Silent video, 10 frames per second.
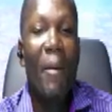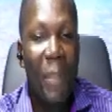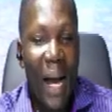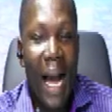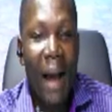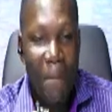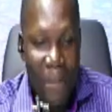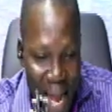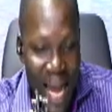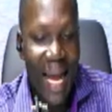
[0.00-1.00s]
pa
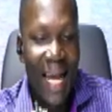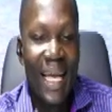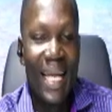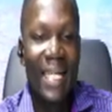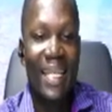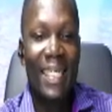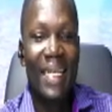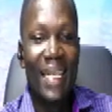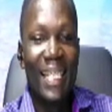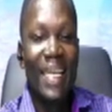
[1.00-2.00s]
pa
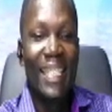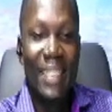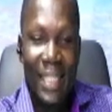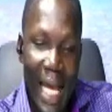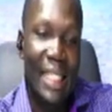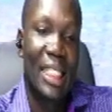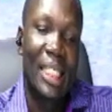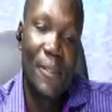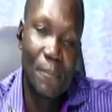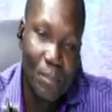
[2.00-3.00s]

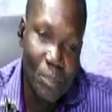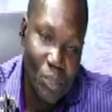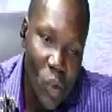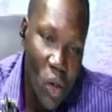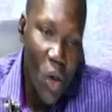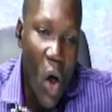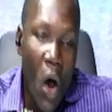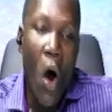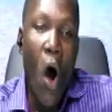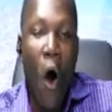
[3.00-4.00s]
yes
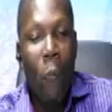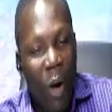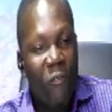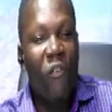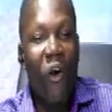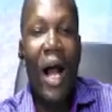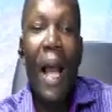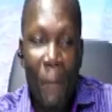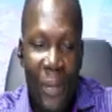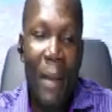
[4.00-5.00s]
or bofo
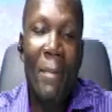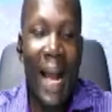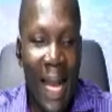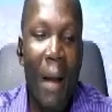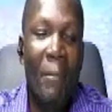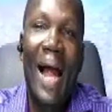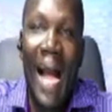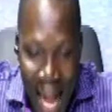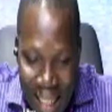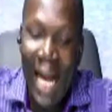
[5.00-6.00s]
epie ma camera
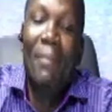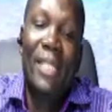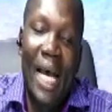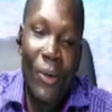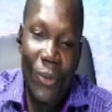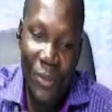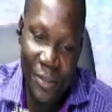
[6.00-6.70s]
a capture no